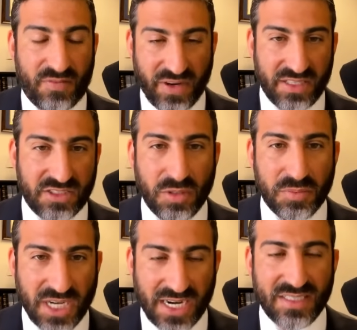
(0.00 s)
failing to
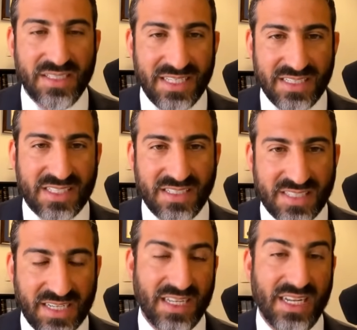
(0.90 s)
object is
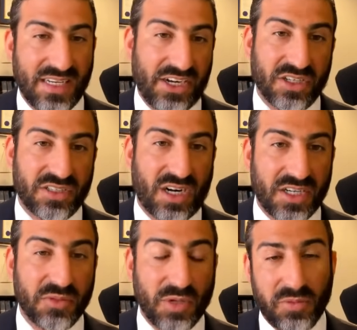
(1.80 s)
consent. Now you're going to
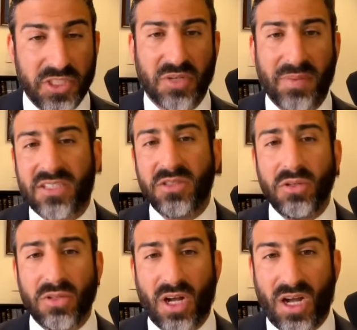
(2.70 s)
argue, well, we should make
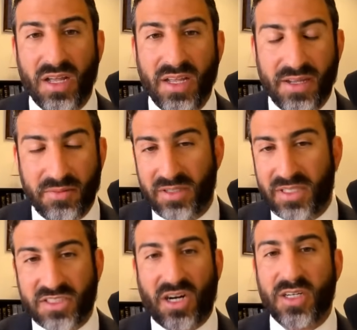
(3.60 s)
new law. Well,
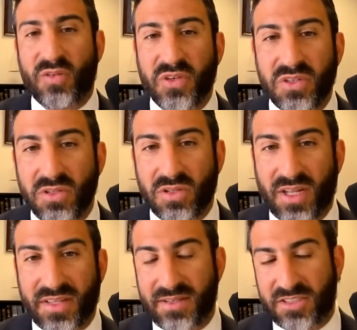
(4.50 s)
let's argue for new
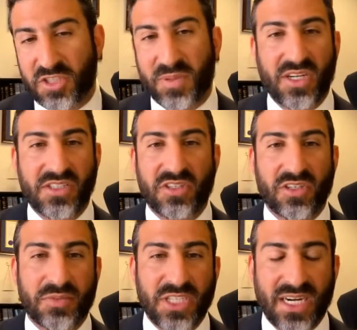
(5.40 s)
law that just because you
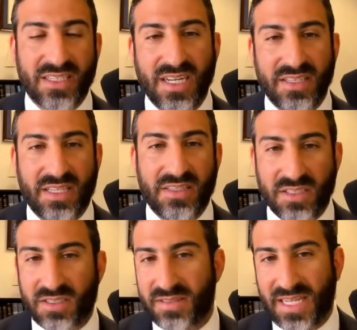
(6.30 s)
don't object, then
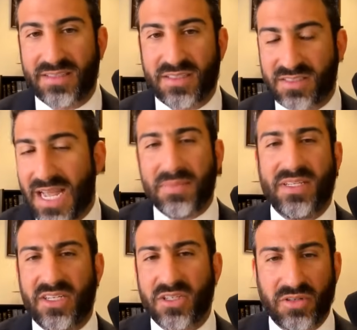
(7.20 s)
there that does not mean
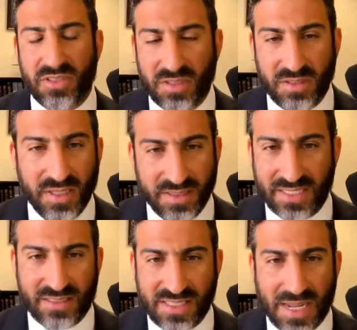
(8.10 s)
that you're going to
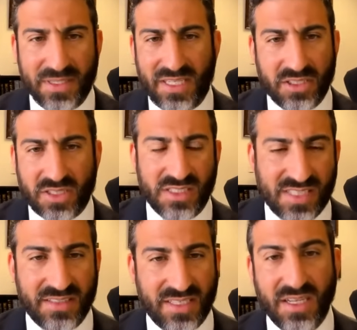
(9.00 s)
that does not mean that you're
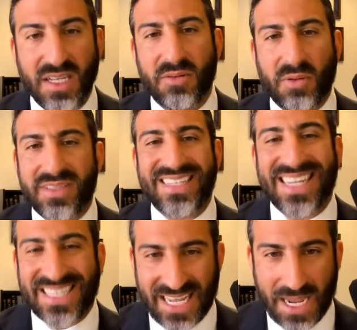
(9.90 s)
consenting. Well, that's
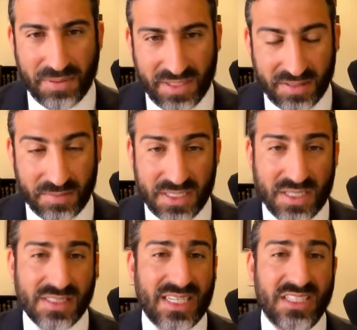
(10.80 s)
not going to happen either,
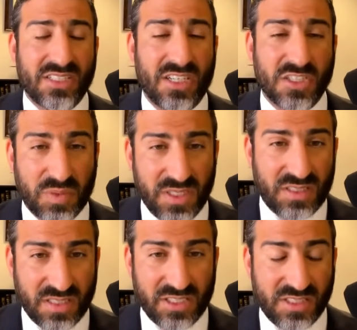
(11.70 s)
because the case law is pretty
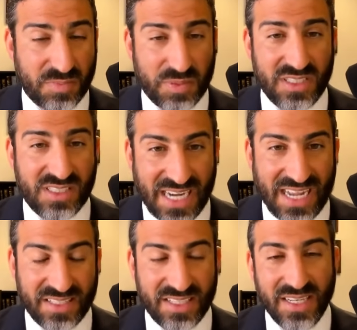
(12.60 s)
clear. It's pretty
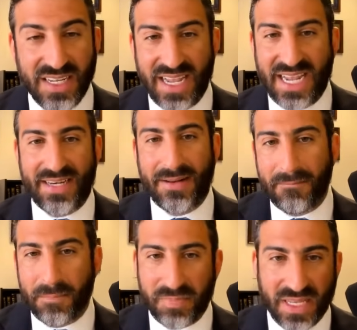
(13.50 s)
solid. And
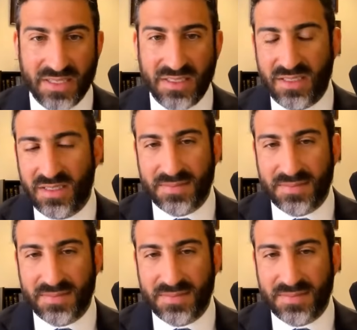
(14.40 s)
in